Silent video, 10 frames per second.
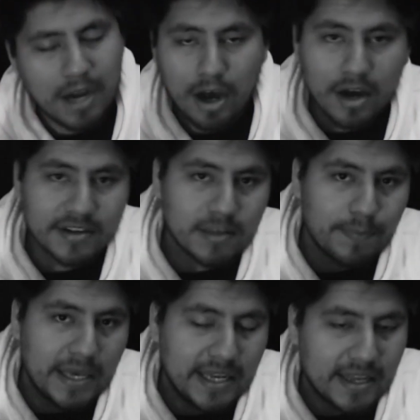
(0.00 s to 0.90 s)
In all honest
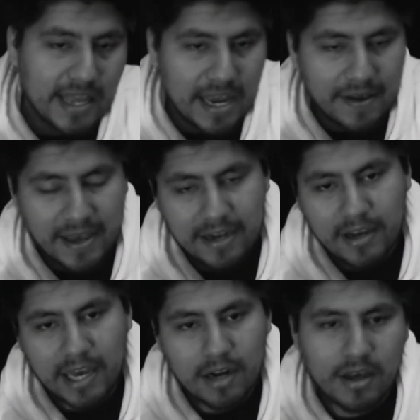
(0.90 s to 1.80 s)
opinion, I
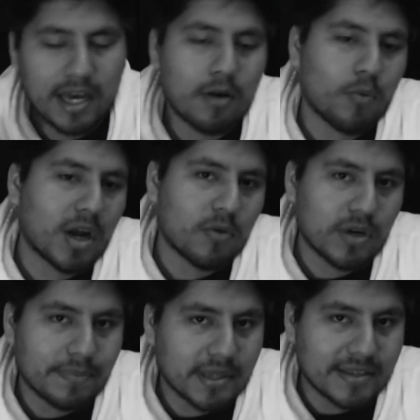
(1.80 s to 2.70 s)
don't want to
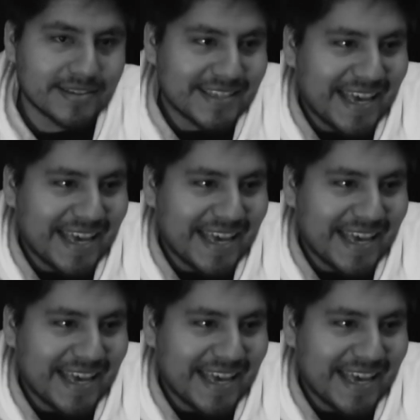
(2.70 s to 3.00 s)
replay this